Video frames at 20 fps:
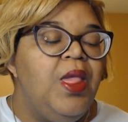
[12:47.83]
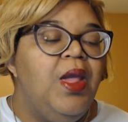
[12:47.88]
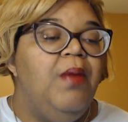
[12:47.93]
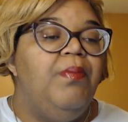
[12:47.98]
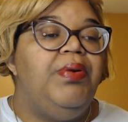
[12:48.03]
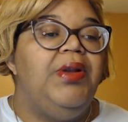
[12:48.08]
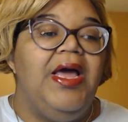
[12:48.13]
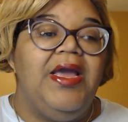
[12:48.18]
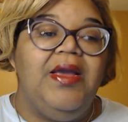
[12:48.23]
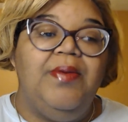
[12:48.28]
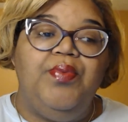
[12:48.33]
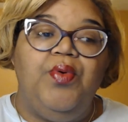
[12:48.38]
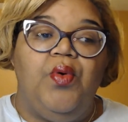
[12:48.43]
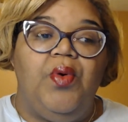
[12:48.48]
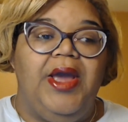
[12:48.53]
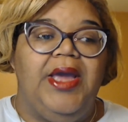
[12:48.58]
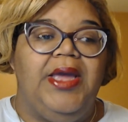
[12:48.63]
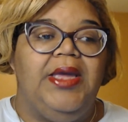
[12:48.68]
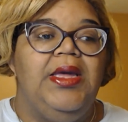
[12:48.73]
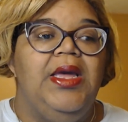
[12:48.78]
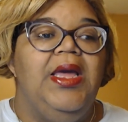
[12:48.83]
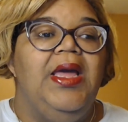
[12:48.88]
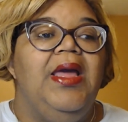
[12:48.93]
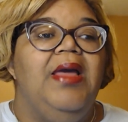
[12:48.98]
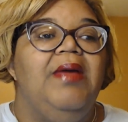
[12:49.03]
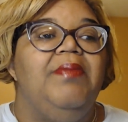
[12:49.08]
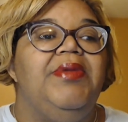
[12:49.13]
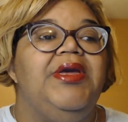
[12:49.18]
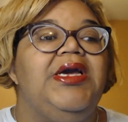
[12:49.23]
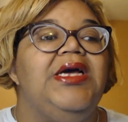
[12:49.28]
Playboy,
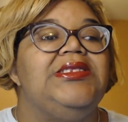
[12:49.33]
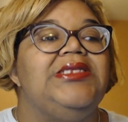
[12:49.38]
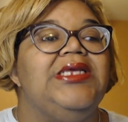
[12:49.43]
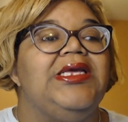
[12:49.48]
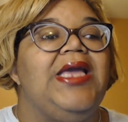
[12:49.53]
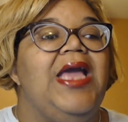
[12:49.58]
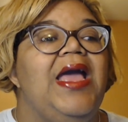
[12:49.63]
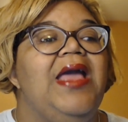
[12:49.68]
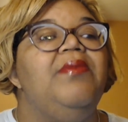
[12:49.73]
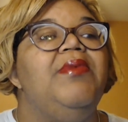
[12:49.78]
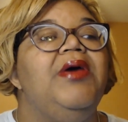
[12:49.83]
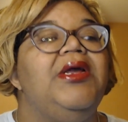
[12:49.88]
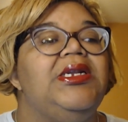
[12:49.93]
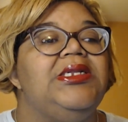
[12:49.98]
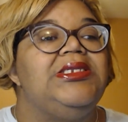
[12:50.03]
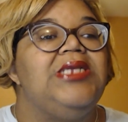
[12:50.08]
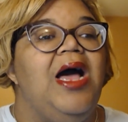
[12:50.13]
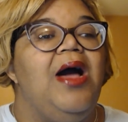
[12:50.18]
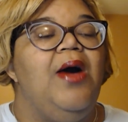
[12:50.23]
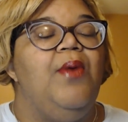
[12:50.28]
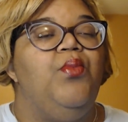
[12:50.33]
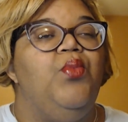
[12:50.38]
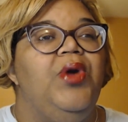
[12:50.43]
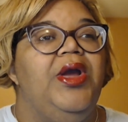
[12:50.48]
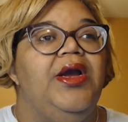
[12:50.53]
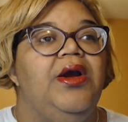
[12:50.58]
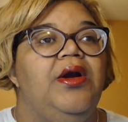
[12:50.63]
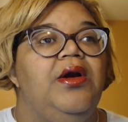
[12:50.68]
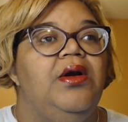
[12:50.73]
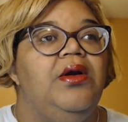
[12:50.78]
because it came at a time
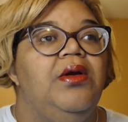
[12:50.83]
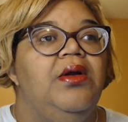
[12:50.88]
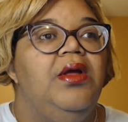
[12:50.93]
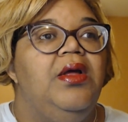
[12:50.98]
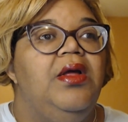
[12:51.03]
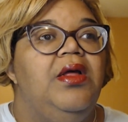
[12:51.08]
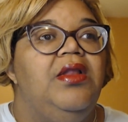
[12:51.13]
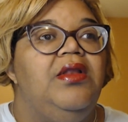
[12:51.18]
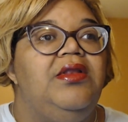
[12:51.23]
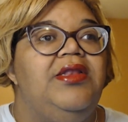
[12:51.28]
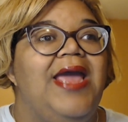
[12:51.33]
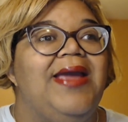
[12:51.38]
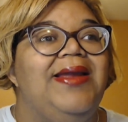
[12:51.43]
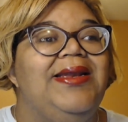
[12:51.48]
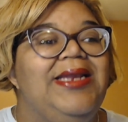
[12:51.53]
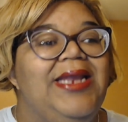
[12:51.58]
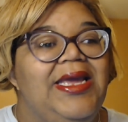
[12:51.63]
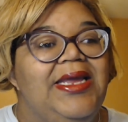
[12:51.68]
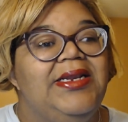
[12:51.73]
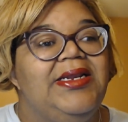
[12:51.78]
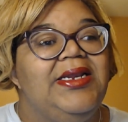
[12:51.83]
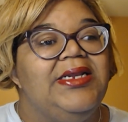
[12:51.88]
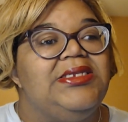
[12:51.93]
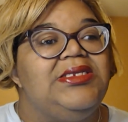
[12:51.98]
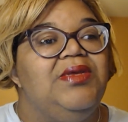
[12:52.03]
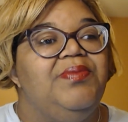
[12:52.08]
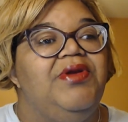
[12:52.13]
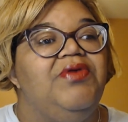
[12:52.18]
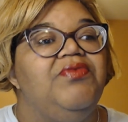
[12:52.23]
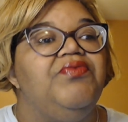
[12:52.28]
where they needed it to
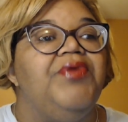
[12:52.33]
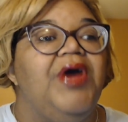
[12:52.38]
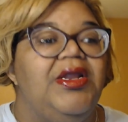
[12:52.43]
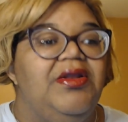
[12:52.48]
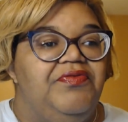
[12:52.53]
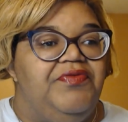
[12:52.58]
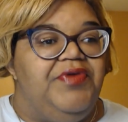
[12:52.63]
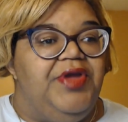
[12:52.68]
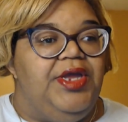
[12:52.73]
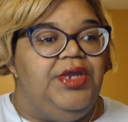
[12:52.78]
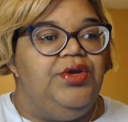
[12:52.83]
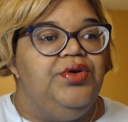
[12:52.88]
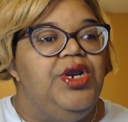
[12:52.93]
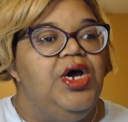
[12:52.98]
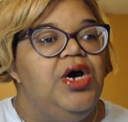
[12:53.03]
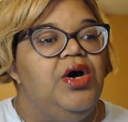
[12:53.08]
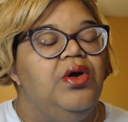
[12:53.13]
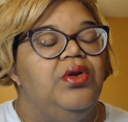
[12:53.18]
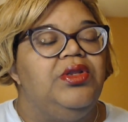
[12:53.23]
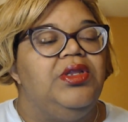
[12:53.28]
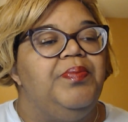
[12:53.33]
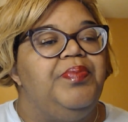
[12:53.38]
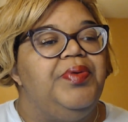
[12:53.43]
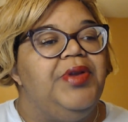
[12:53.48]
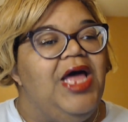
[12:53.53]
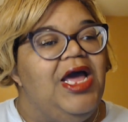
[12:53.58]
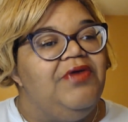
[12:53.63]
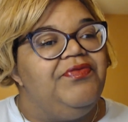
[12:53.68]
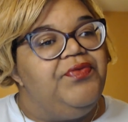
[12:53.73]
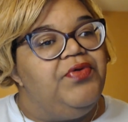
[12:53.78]
be relevant. You know, the
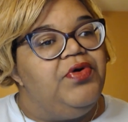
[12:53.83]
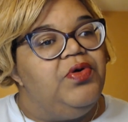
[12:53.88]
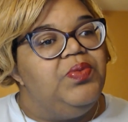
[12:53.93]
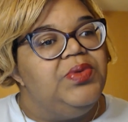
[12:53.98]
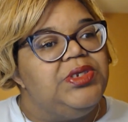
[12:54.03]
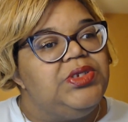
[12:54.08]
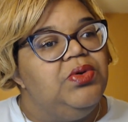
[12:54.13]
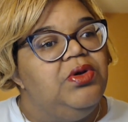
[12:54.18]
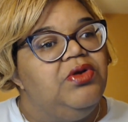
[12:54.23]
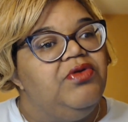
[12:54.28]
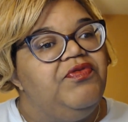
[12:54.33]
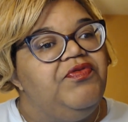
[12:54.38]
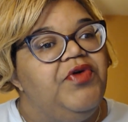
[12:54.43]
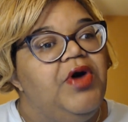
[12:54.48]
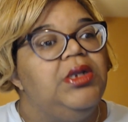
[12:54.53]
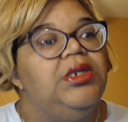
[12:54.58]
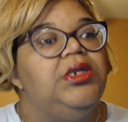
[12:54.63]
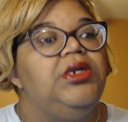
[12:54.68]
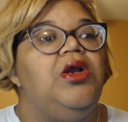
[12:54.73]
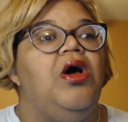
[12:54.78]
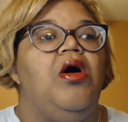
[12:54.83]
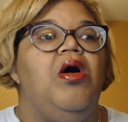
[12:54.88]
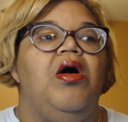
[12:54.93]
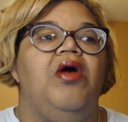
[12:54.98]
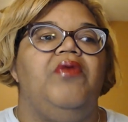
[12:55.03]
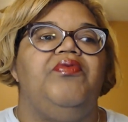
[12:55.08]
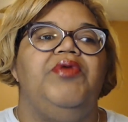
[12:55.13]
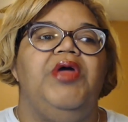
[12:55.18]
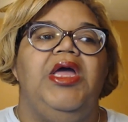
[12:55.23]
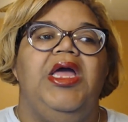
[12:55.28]
platform was sort of falling off.
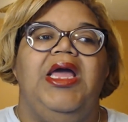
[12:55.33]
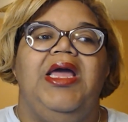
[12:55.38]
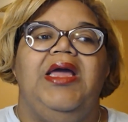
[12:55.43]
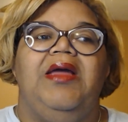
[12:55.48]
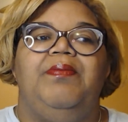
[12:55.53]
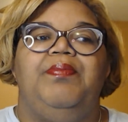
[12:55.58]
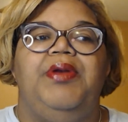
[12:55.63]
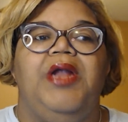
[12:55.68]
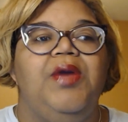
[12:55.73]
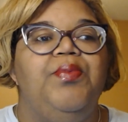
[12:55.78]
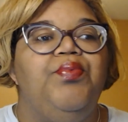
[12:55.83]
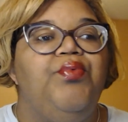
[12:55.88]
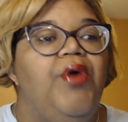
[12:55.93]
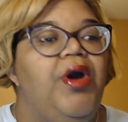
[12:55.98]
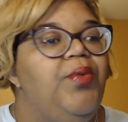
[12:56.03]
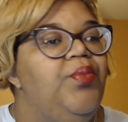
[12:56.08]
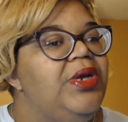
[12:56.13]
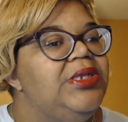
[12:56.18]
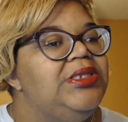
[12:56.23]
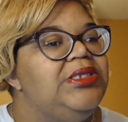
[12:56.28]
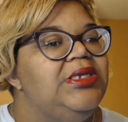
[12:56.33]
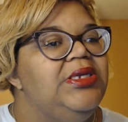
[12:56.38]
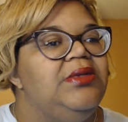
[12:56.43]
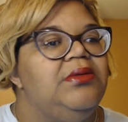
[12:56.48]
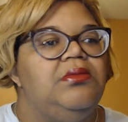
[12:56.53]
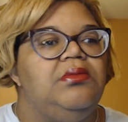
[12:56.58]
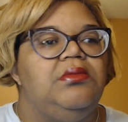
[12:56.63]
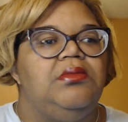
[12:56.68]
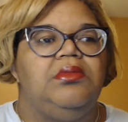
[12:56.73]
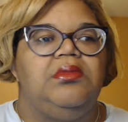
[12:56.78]
Playboy wasn't
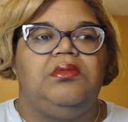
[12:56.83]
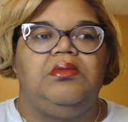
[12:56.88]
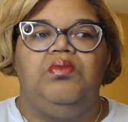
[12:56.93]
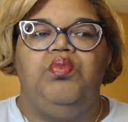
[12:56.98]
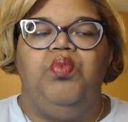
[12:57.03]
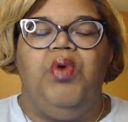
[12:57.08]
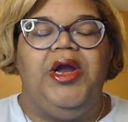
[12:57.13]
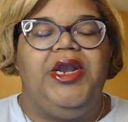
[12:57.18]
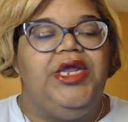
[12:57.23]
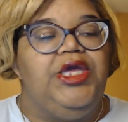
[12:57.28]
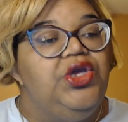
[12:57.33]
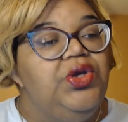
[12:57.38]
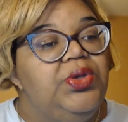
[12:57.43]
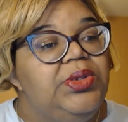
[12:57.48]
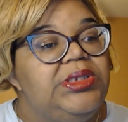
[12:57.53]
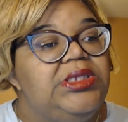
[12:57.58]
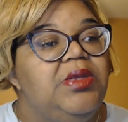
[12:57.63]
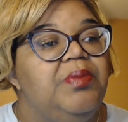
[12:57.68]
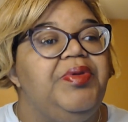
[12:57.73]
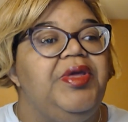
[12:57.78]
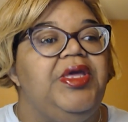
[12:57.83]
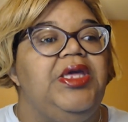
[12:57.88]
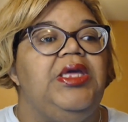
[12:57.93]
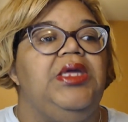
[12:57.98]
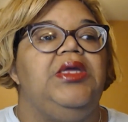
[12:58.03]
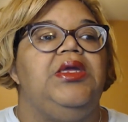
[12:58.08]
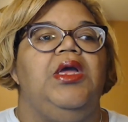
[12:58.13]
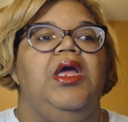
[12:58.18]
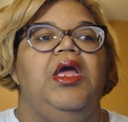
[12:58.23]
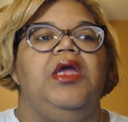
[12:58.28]
what it used to
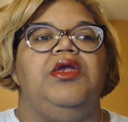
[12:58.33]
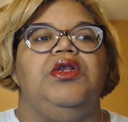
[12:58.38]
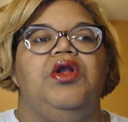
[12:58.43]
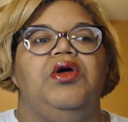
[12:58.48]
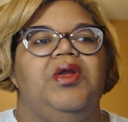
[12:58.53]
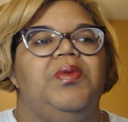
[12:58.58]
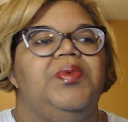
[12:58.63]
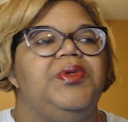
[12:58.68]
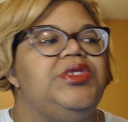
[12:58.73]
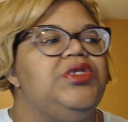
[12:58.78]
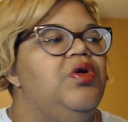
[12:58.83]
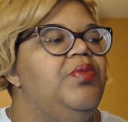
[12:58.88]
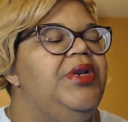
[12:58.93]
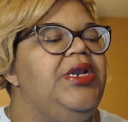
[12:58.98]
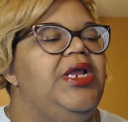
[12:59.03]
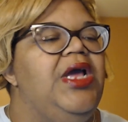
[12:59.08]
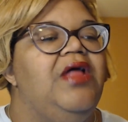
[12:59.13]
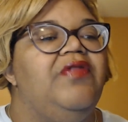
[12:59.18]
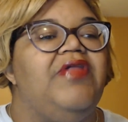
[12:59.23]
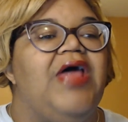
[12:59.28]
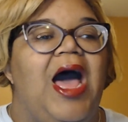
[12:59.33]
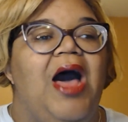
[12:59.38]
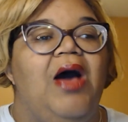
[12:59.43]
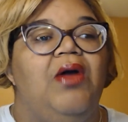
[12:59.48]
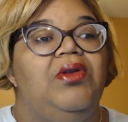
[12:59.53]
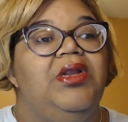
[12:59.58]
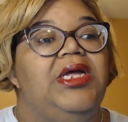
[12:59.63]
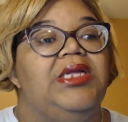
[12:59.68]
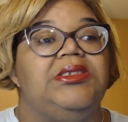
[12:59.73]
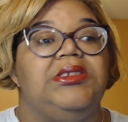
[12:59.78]
be. And, you know, there were so many other
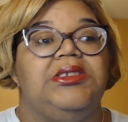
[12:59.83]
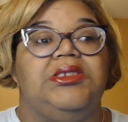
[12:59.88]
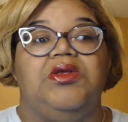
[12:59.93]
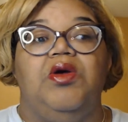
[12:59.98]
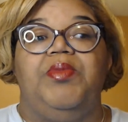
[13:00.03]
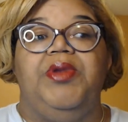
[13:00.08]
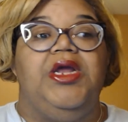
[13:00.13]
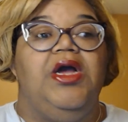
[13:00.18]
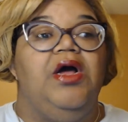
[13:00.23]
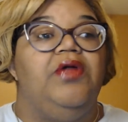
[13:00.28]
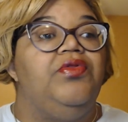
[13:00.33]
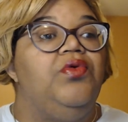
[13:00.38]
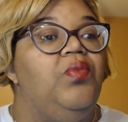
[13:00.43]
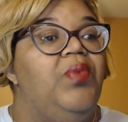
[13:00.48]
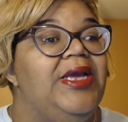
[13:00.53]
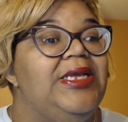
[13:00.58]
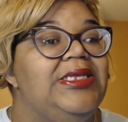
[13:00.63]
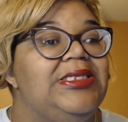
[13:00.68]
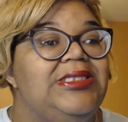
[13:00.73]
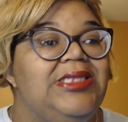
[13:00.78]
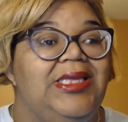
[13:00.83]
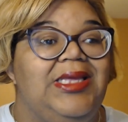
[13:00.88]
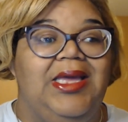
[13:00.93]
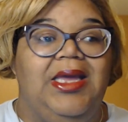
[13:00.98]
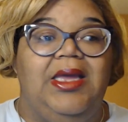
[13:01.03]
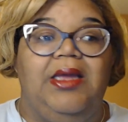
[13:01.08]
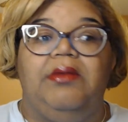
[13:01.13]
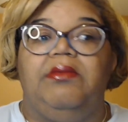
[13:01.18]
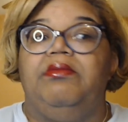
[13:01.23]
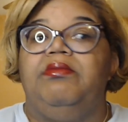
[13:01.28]
outlets and so many other ways to
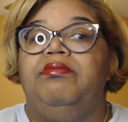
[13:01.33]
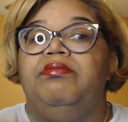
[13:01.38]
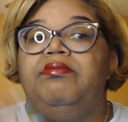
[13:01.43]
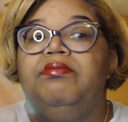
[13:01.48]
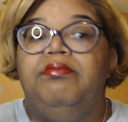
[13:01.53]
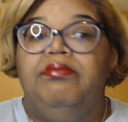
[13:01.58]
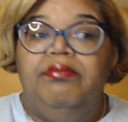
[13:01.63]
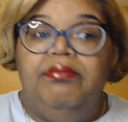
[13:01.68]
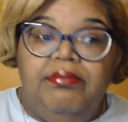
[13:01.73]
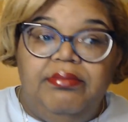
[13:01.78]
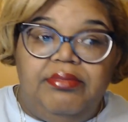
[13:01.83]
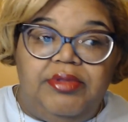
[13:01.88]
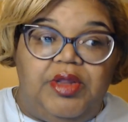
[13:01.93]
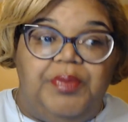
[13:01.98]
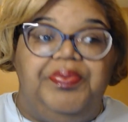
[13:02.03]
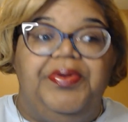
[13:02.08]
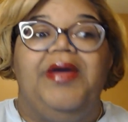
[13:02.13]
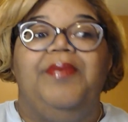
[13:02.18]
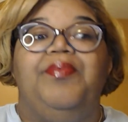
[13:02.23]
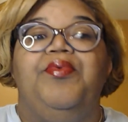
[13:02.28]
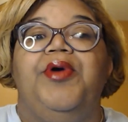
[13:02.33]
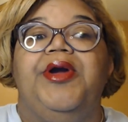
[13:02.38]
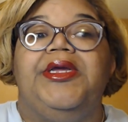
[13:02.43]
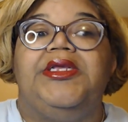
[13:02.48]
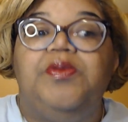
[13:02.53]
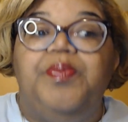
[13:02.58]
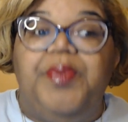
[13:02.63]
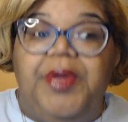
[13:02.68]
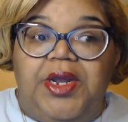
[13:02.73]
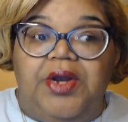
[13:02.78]
get the Playboy
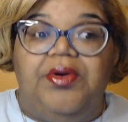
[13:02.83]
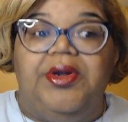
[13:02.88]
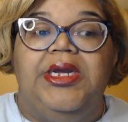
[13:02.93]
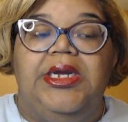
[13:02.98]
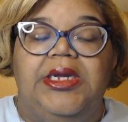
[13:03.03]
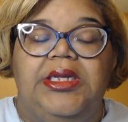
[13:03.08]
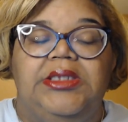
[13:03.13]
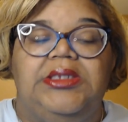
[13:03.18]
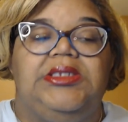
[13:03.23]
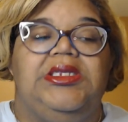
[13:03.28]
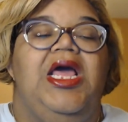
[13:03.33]
experience